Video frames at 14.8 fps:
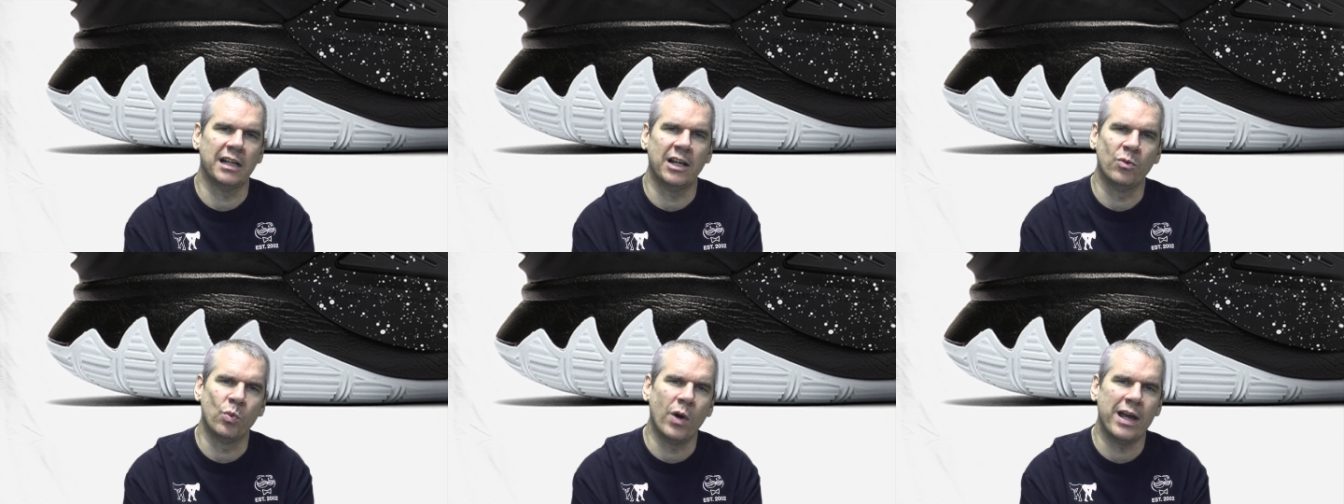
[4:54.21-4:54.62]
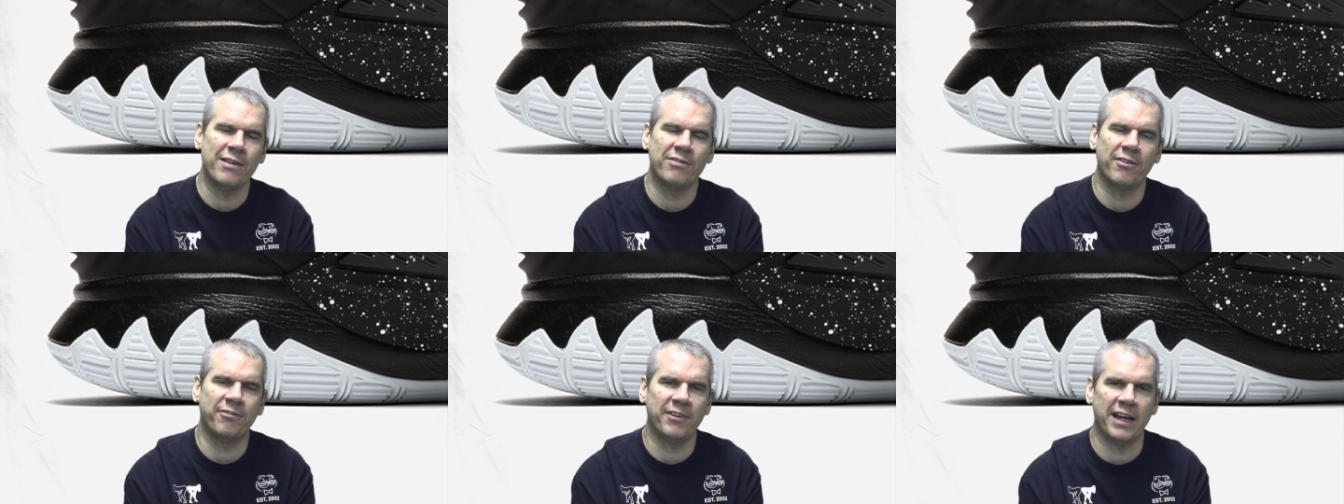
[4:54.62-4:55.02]
and
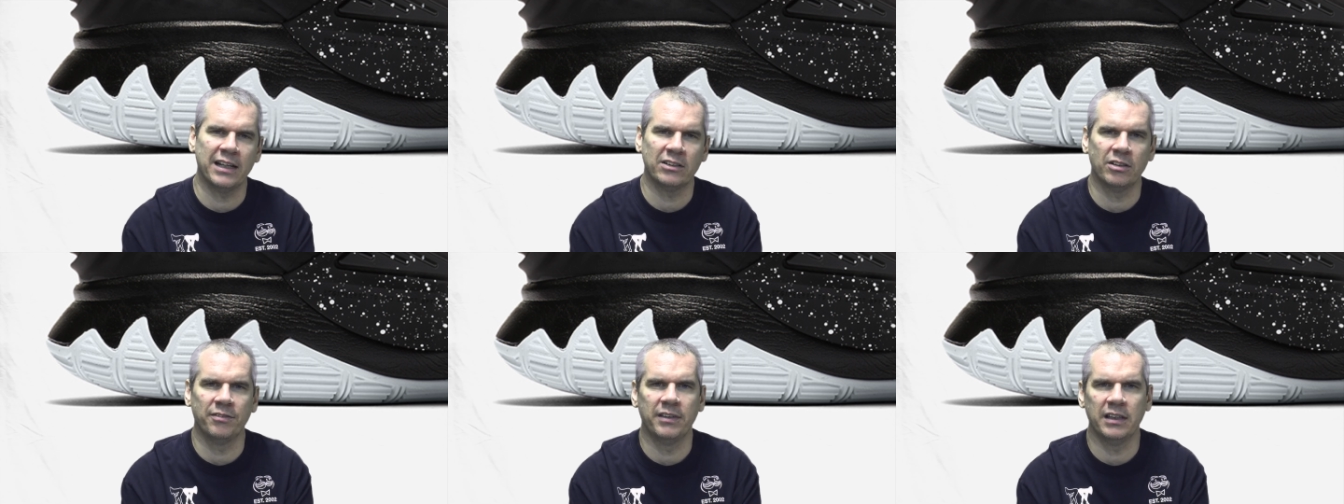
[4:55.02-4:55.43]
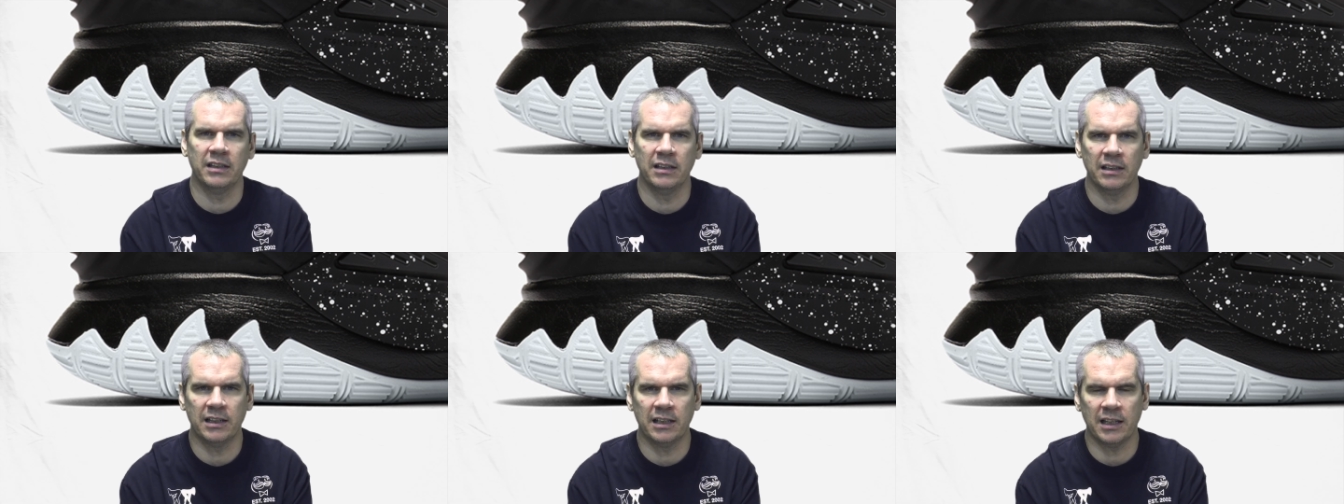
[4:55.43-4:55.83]
wave effect of
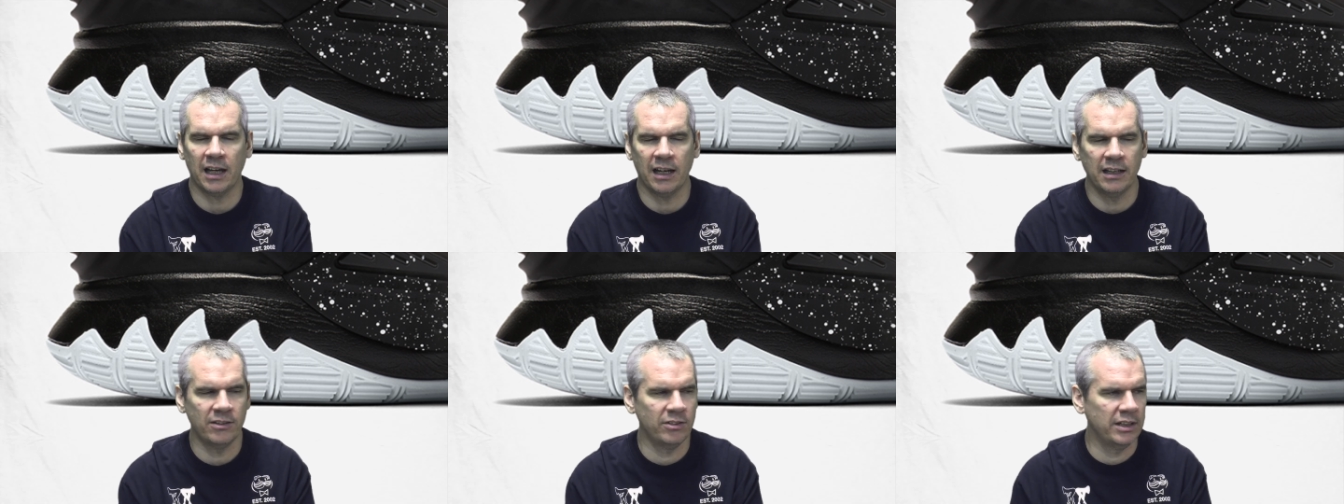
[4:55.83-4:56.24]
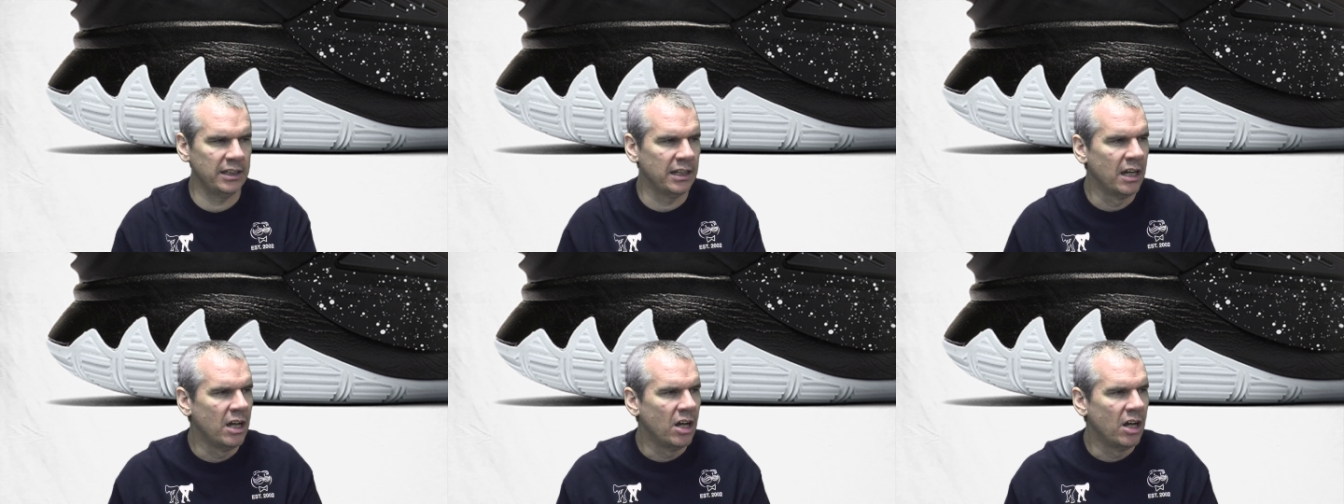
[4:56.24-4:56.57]
the Kyrie